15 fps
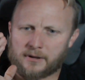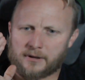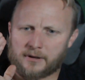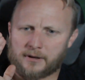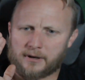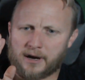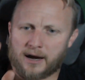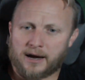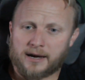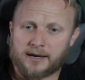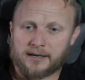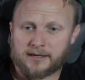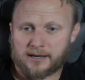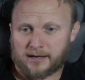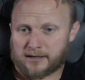I
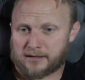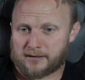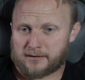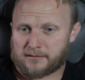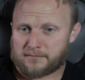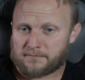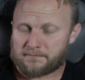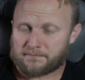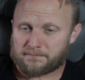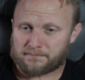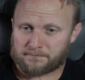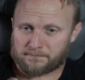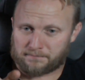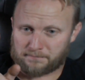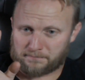can
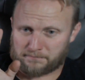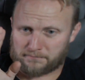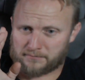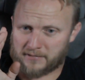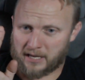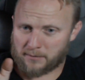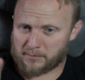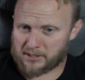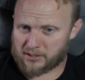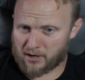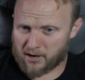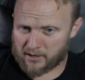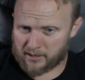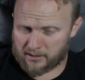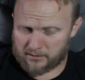then be
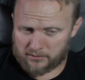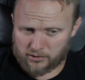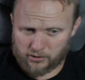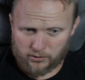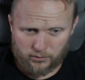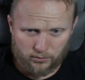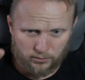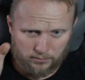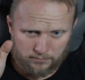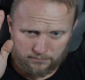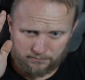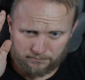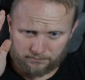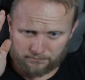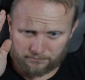talking to
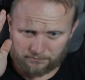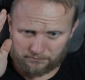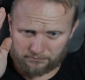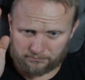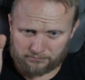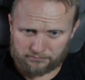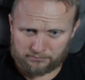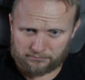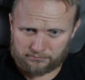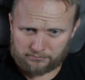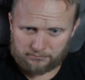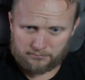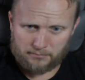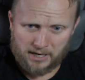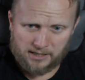
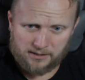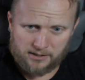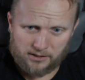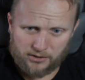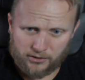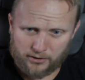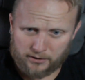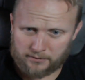my sister,